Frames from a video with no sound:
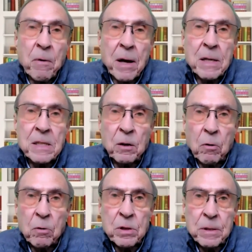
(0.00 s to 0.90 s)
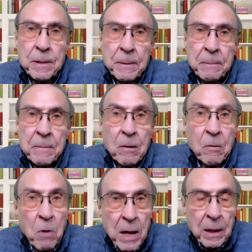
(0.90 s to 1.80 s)
rights laws.
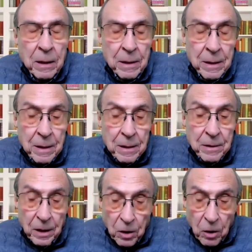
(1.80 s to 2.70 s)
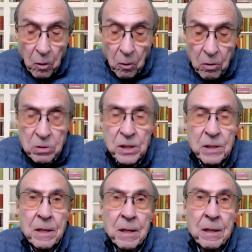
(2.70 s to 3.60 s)
Well, the laws
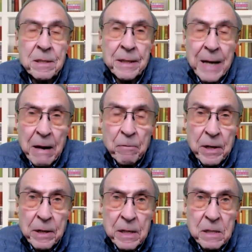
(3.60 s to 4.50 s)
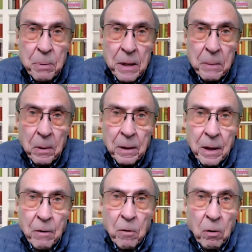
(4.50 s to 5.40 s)
to get rid of these people
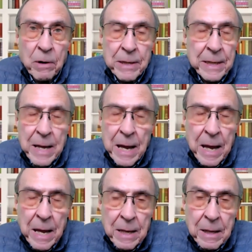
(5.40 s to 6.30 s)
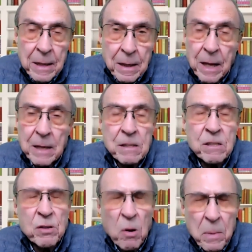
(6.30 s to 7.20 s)
are already there. Like
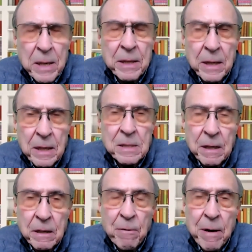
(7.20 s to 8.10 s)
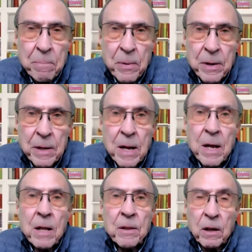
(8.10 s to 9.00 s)
so many things in Great Britain,
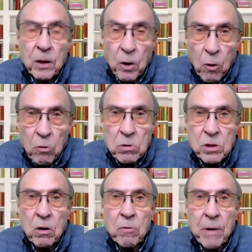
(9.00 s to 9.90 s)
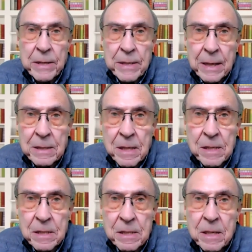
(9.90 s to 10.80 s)
the laws already
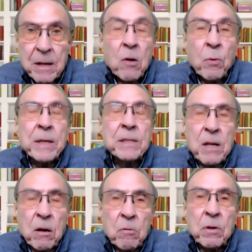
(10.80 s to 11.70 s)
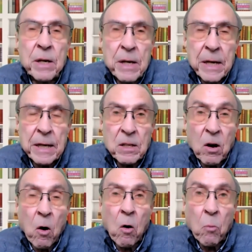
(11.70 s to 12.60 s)
exist. We don't need
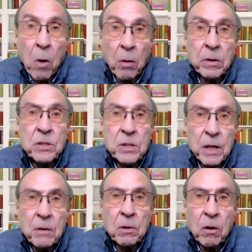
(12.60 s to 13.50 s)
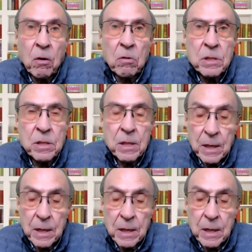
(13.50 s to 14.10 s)
or want new laws.